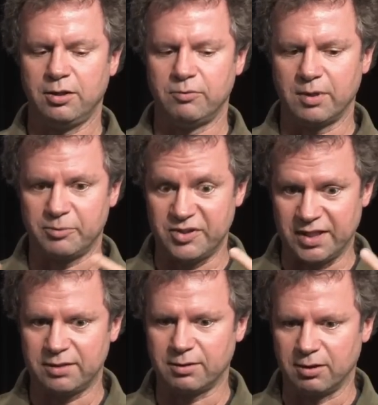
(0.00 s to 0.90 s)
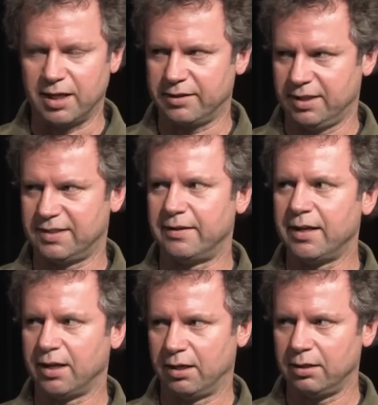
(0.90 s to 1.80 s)
You represent a lot. It's
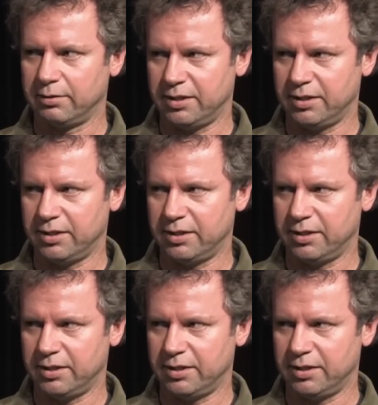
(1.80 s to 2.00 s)
there.